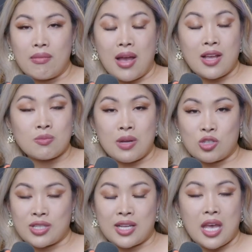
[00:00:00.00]
as much
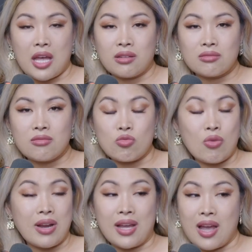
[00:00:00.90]
as I can,
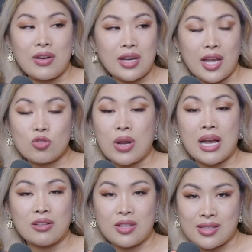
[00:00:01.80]
writing every day, trying
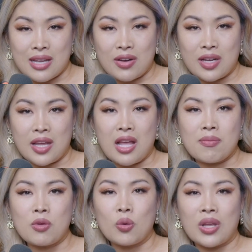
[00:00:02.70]
out things every day,
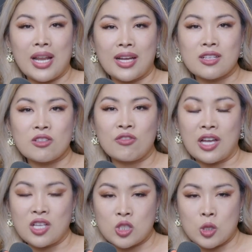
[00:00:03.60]
and looking like a
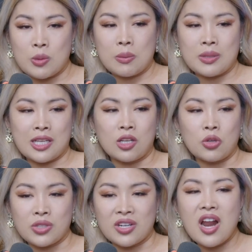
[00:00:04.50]
fucking stupid, pathetic
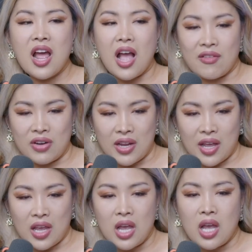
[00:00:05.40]
loser every
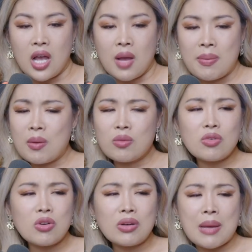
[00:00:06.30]
day. People
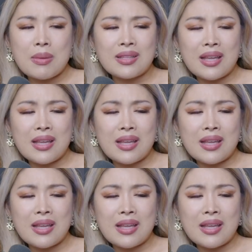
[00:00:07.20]
look at me,